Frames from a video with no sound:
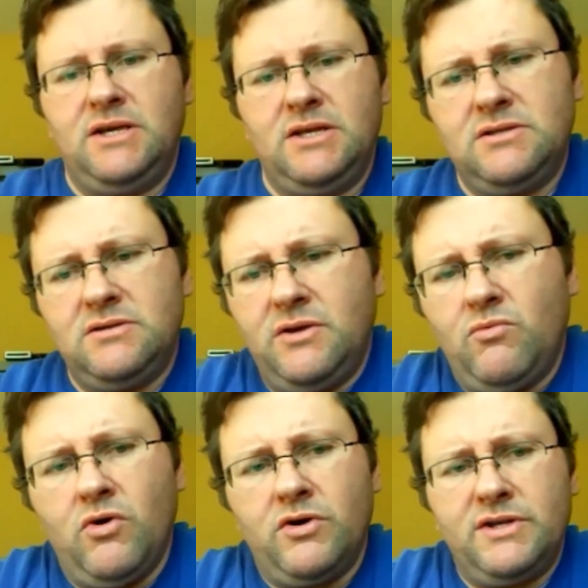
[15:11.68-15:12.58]
it
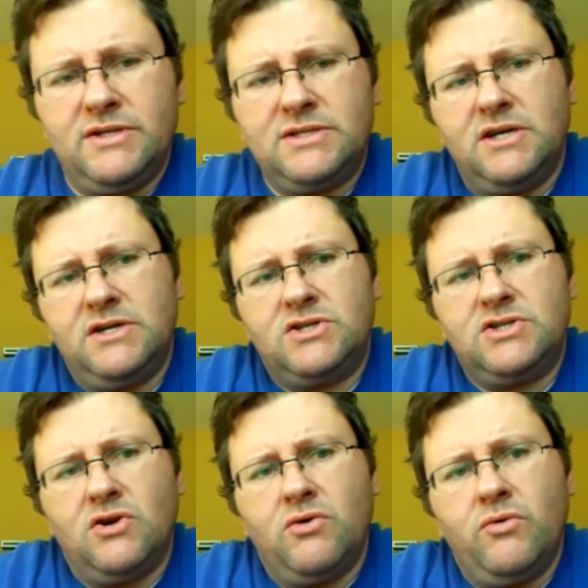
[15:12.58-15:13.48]
worked as
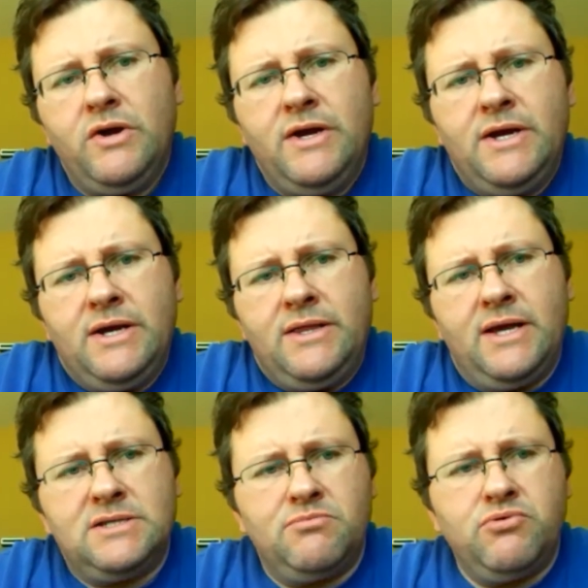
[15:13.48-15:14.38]
such. So
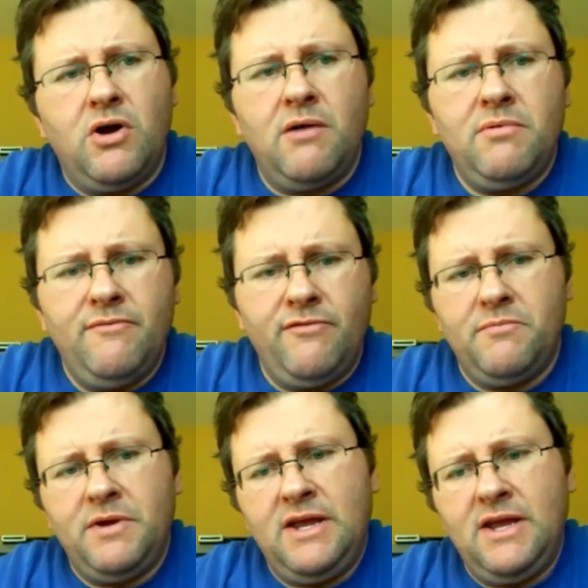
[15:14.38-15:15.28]
that's a problem
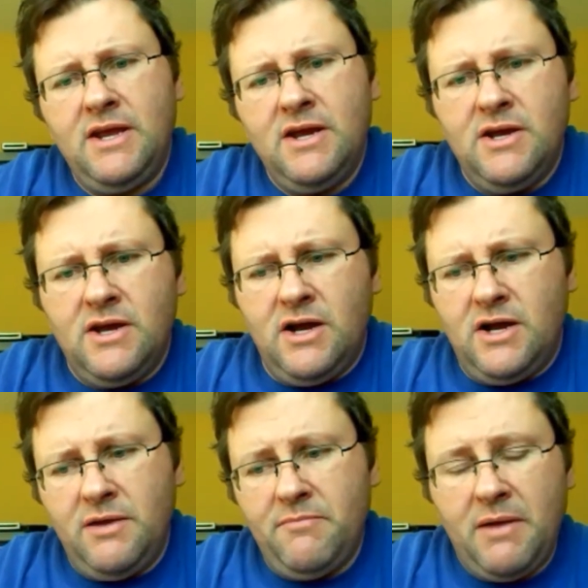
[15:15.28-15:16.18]
for me.
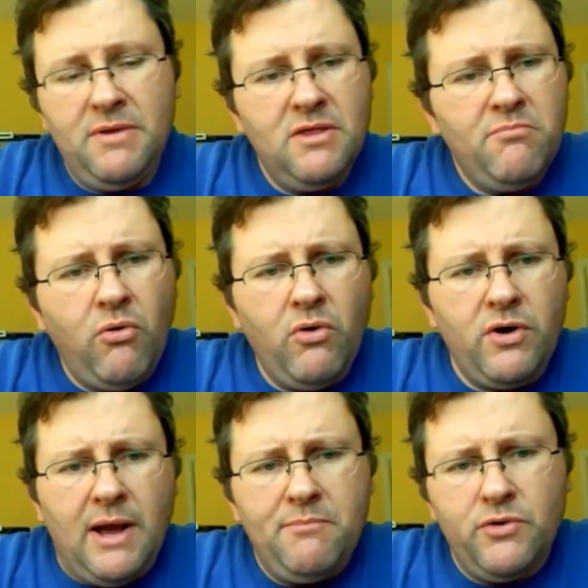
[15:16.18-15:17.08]
It may be the
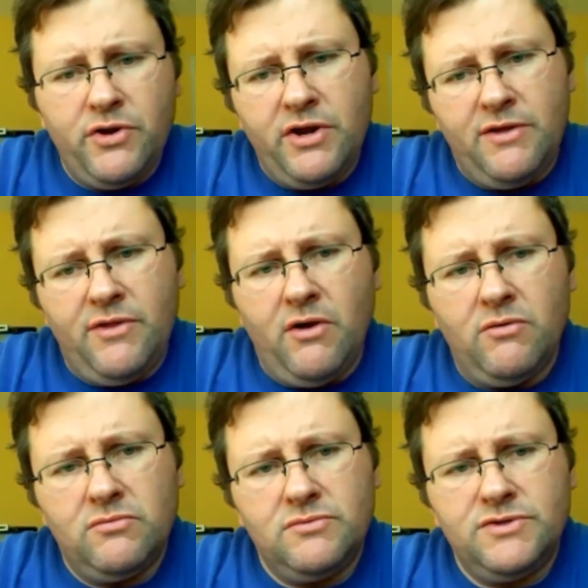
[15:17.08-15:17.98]
port I put it in
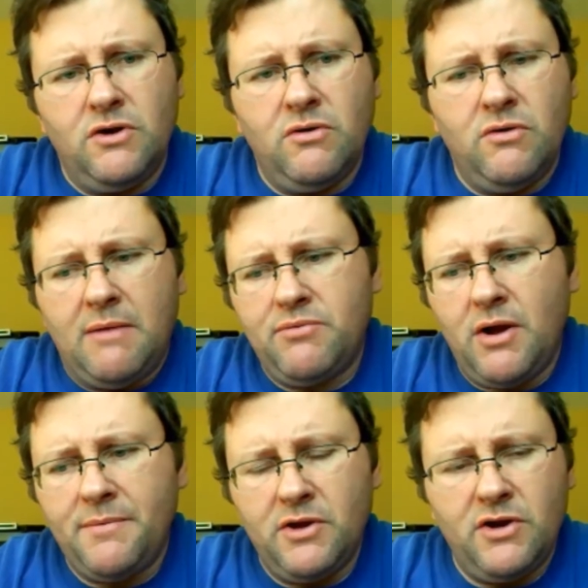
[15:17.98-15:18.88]
though. So I'm
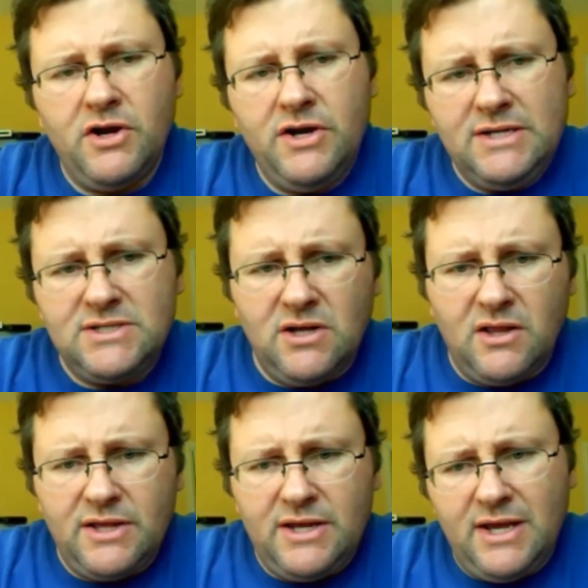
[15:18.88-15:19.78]
probably going to
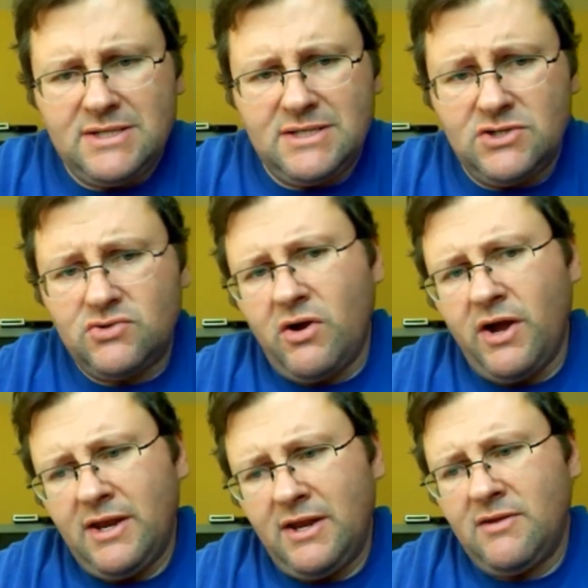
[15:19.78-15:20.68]
uninstall it next and
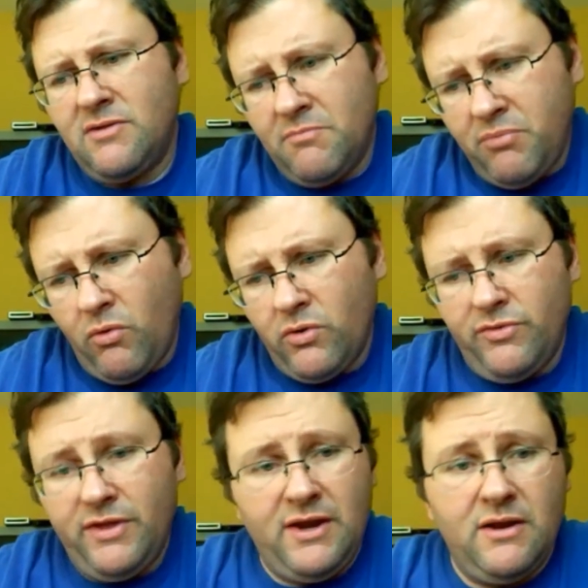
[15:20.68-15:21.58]
try it in the
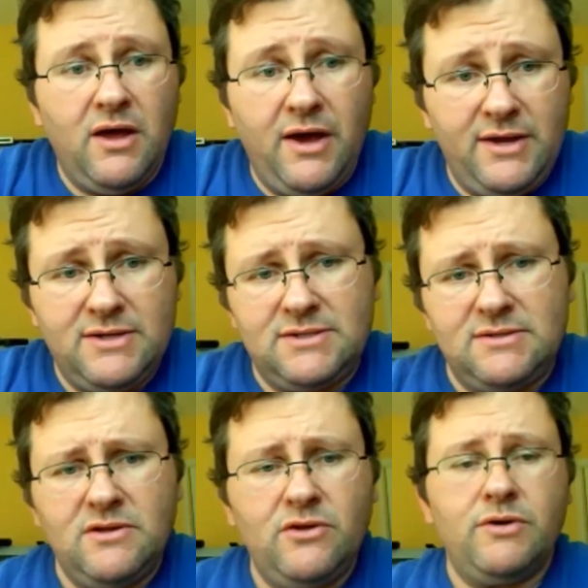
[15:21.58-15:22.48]
port that it likes,
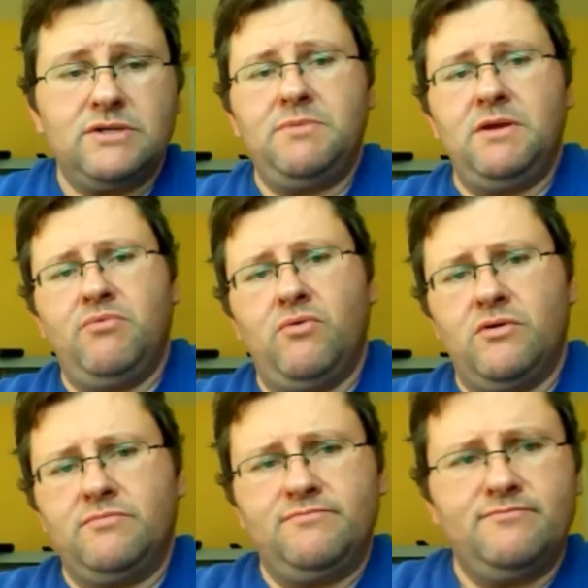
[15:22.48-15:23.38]
the USB
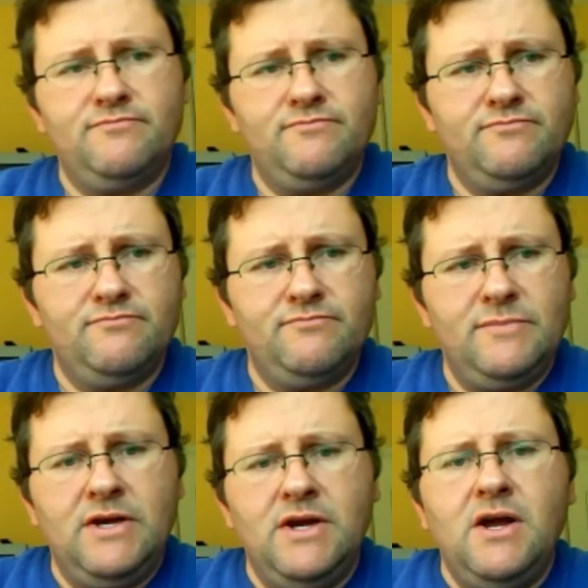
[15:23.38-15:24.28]
port.
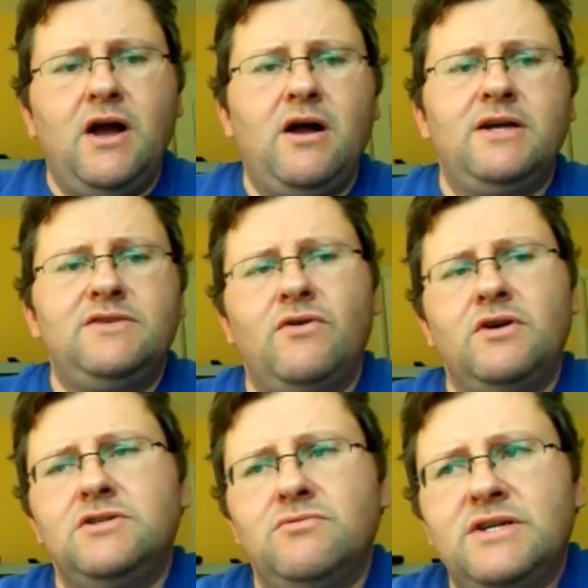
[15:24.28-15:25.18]
As
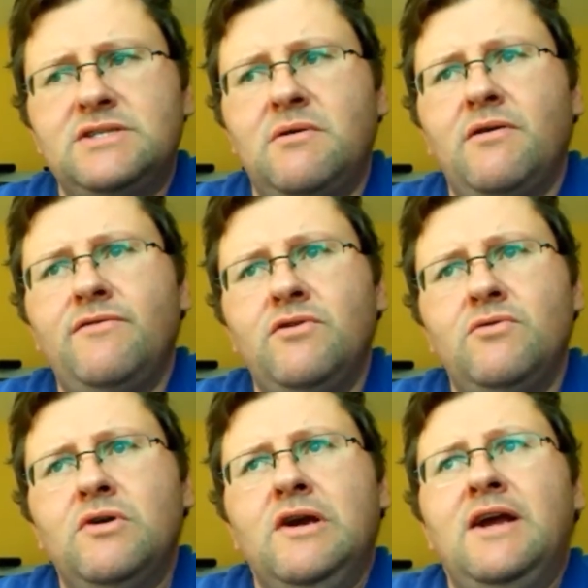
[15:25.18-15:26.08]
far as the rest of my
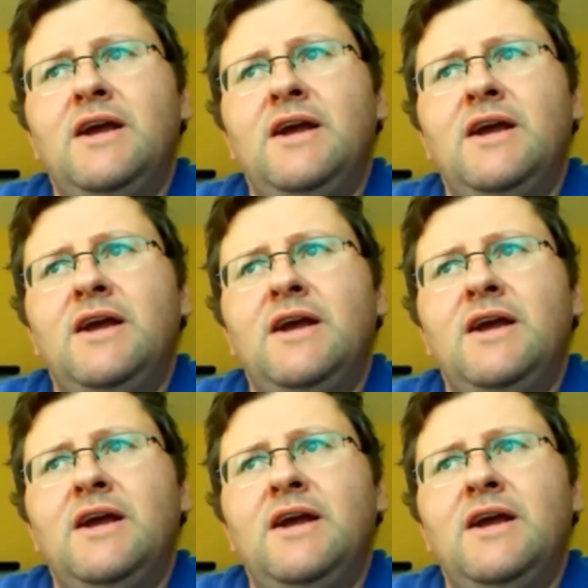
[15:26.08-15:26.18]
review,